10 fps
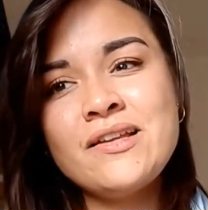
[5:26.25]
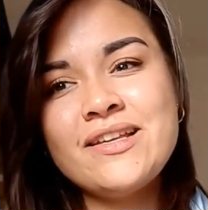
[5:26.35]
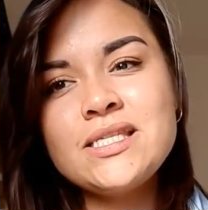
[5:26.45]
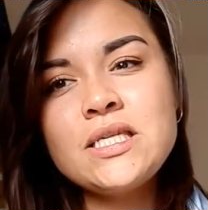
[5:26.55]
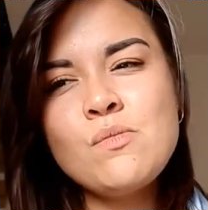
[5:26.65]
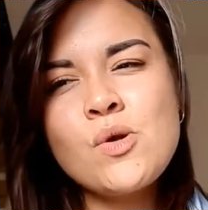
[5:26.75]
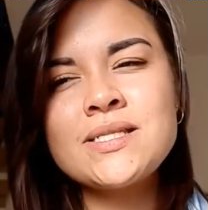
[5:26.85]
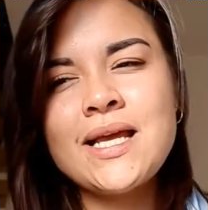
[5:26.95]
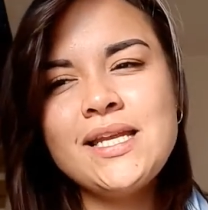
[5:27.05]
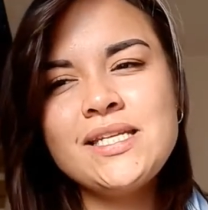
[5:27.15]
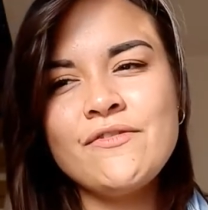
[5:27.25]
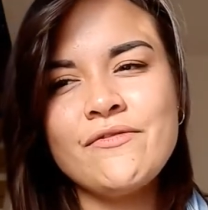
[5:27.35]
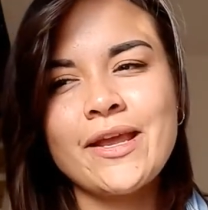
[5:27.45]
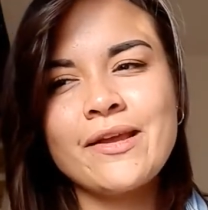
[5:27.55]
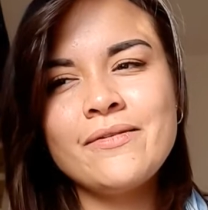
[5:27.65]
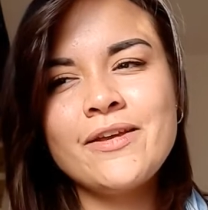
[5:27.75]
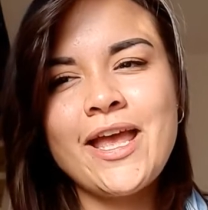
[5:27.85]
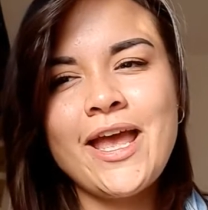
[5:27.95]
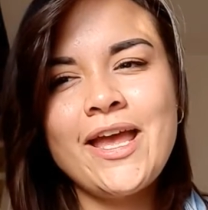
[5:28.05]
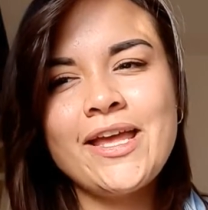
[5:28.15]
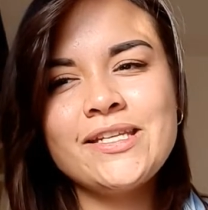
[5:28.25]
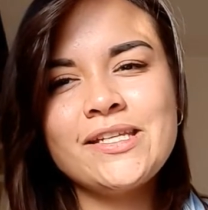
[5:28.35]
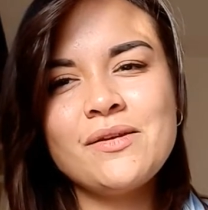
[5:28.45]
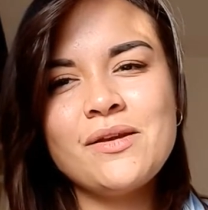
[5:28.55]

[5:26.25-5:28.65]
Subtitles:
is a little more scientific and